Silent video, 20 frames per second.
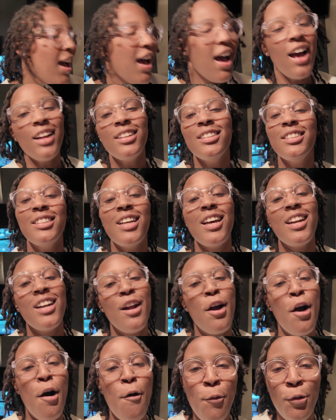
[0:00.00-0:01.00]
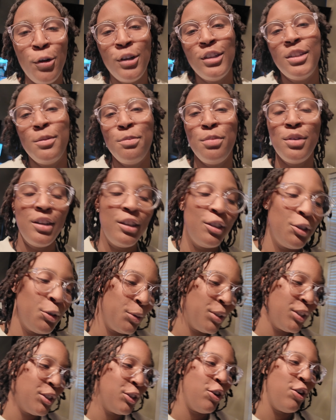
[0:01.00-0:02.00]
I decided I wanted to put a
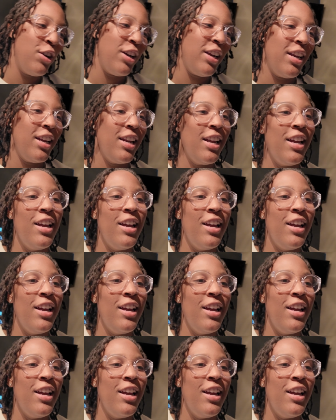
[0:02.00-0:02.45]
twist on it